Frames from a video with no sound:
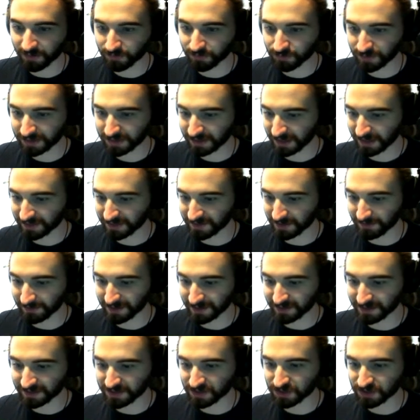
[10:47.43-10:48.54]
I would really like the
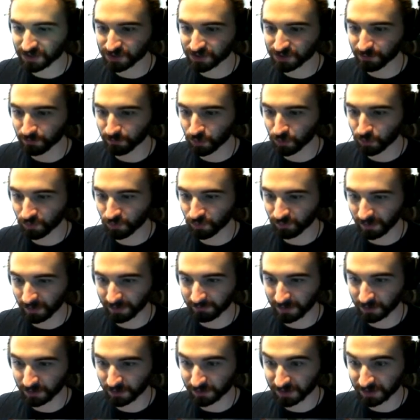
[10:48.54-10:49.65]
ability to just move my
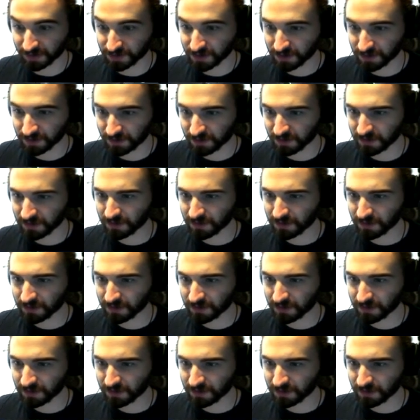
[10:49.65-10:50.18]
buildings.